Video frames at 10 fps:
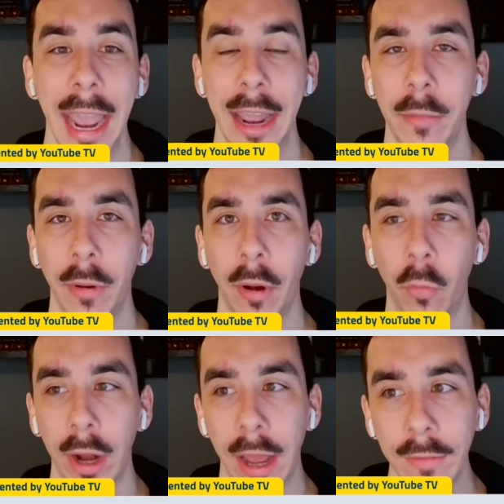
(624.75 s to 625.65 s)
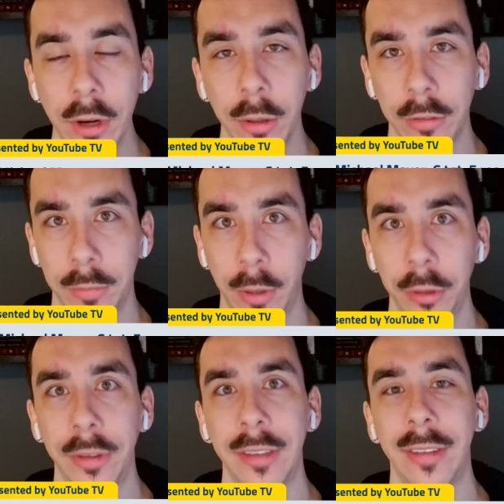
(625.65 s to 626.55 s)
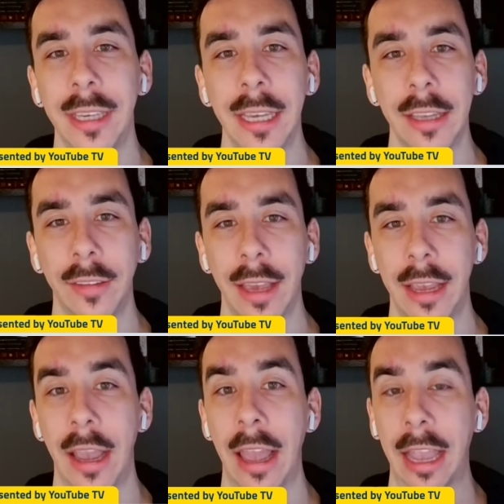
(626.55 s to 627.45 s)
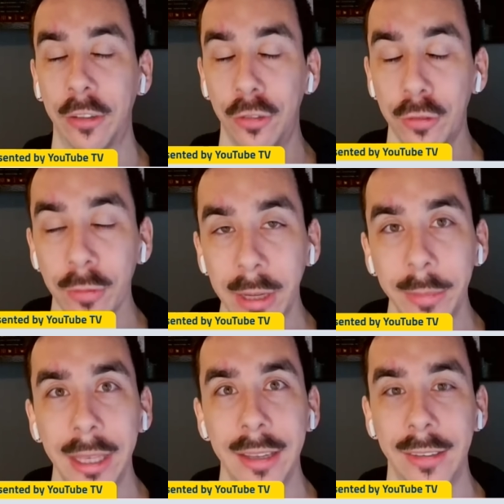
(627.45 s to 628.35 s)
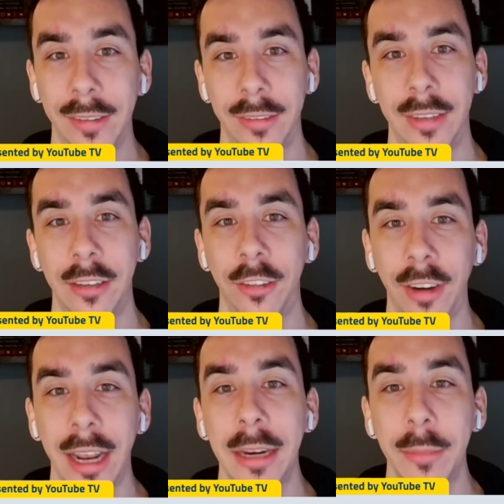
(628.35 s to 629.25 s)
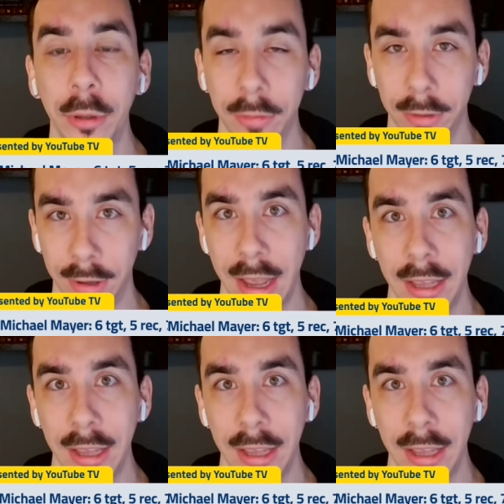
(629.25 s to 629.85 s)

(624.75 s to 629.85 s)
And what I've noticed most is he is a extremely consistent chain mover.